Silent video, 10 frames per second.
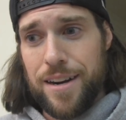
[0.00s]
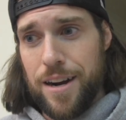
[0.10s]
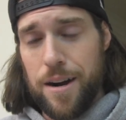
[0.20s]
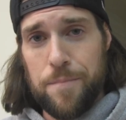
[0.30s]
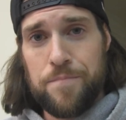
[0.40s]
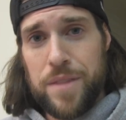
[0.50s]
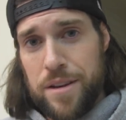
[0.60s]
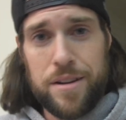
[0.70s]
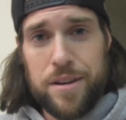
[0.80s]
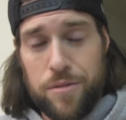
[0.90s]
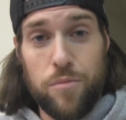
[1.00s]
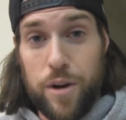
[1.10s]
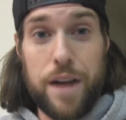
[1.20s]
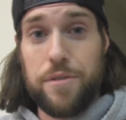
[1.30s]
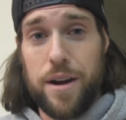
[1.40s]
um,
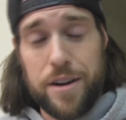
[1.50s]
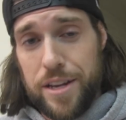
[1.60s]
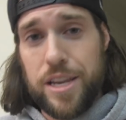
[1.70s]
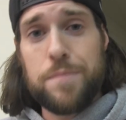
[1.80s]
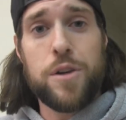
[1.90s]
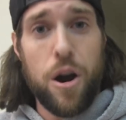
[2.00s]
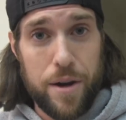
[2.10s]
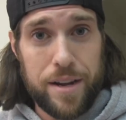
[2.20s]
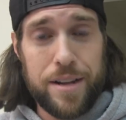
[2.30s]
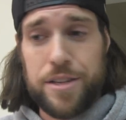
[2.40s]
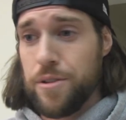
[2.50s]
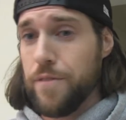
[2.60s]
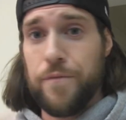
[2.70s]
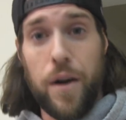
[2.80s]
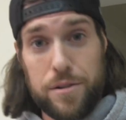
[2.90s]
whatever, I'm gonna keep going until
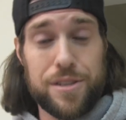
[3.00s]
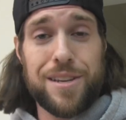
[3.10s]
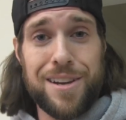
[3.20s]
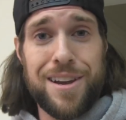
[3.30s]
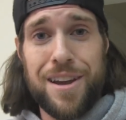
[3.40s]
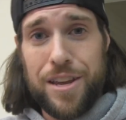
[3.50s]
the first